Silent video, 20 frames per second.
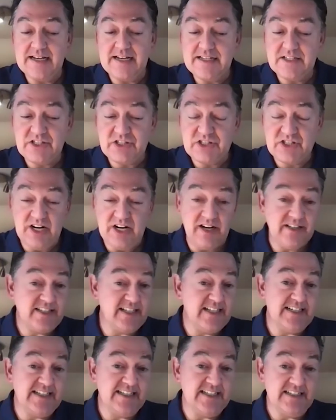
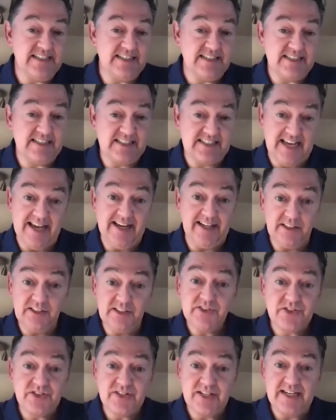started in
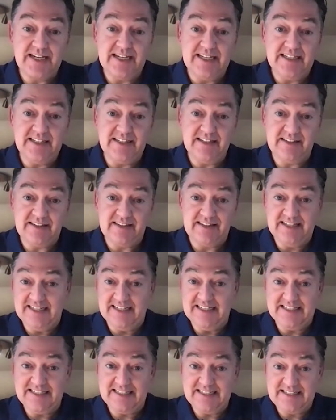sales in
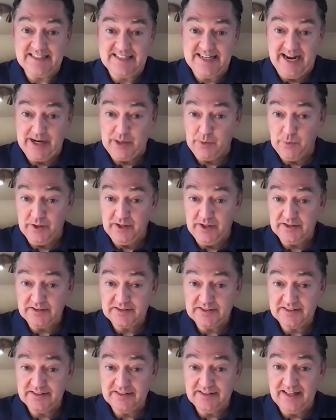the tech
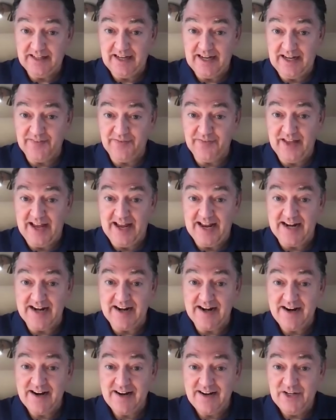world and
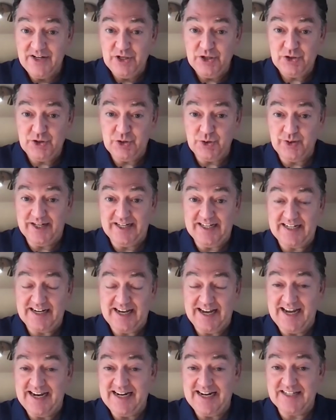then joined
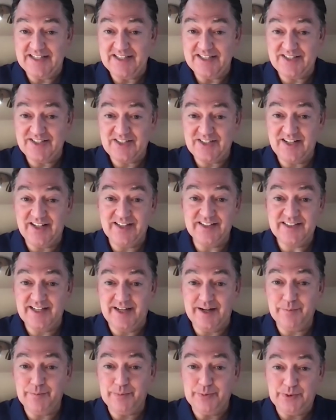a
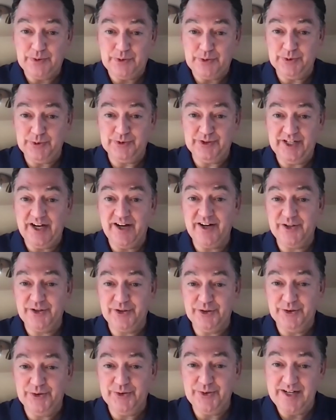startup called
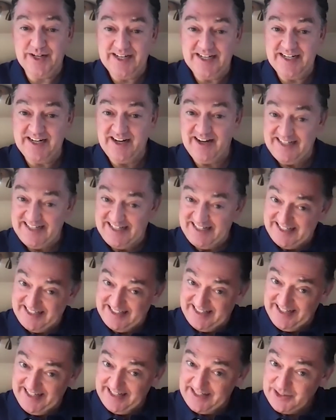Yahoo in
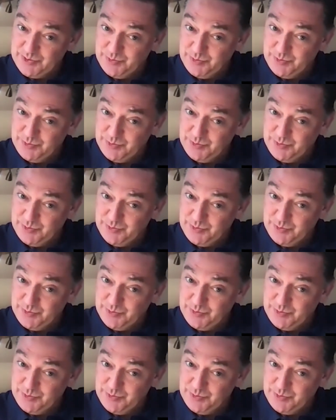'96,